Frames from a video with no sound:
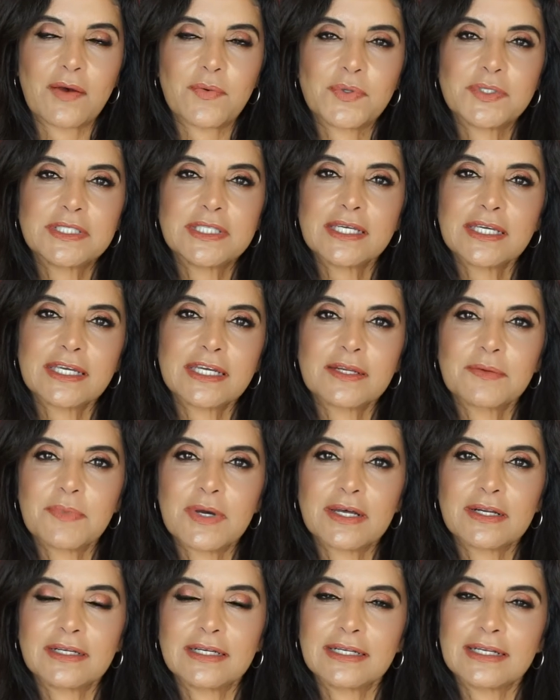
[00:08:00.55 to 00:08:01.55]
I was thinking
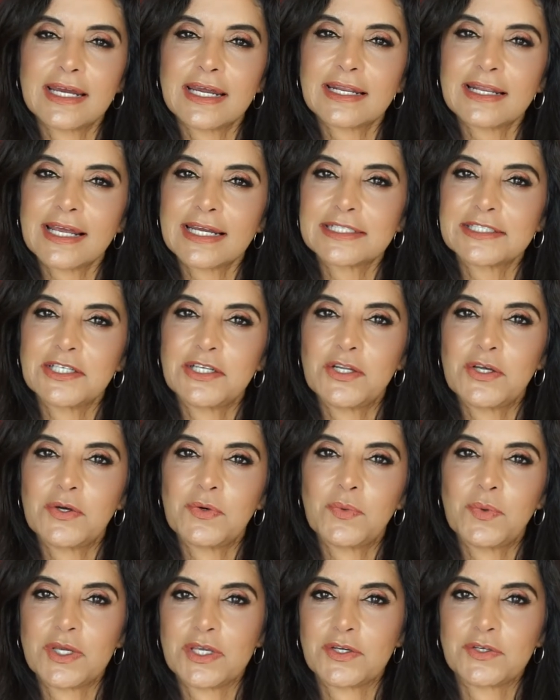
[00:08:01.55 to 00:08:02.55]
about it, and I'd like to
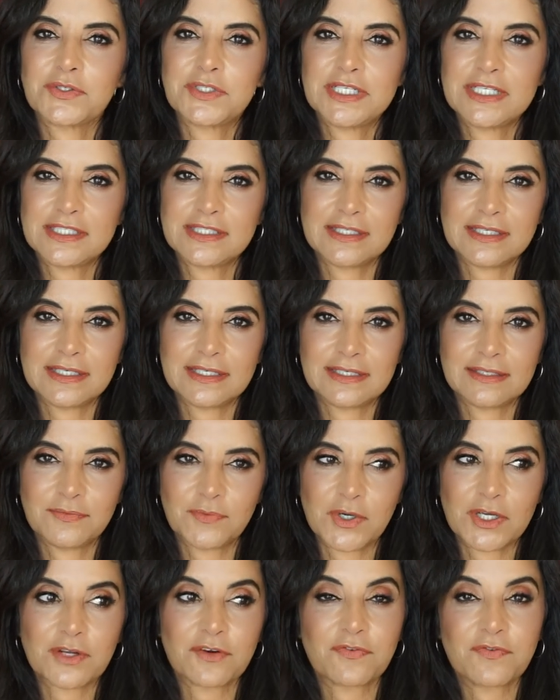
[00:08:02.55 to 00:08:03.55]
know what
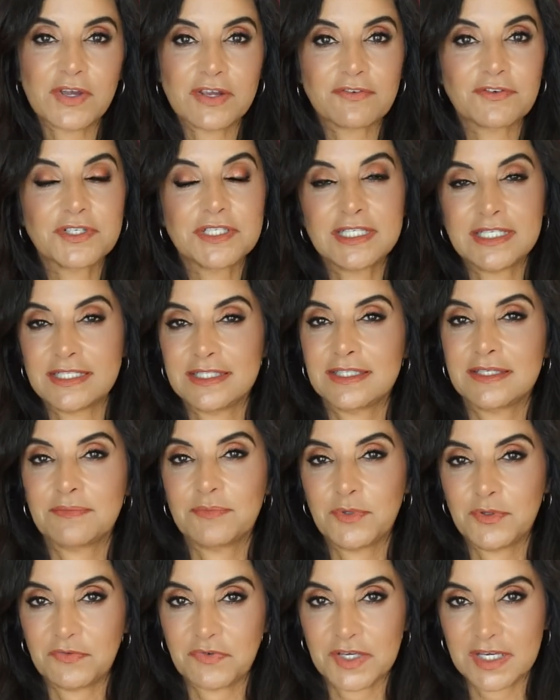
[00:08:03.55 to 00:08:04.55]
your favorite Disney
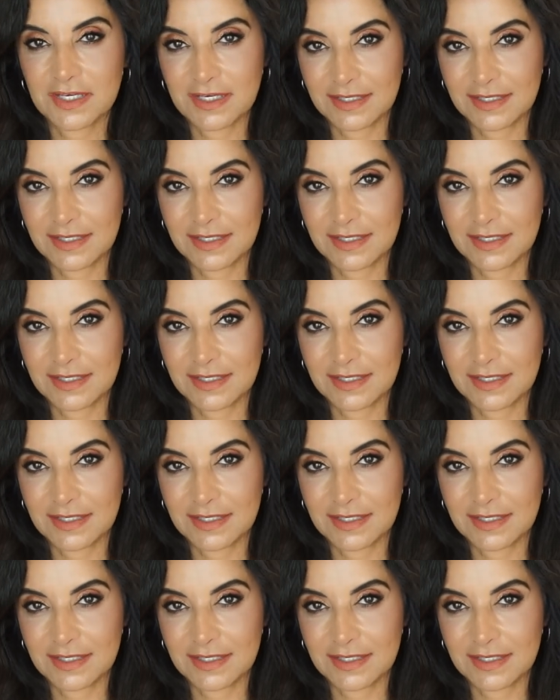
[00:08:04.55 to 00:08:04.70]
movie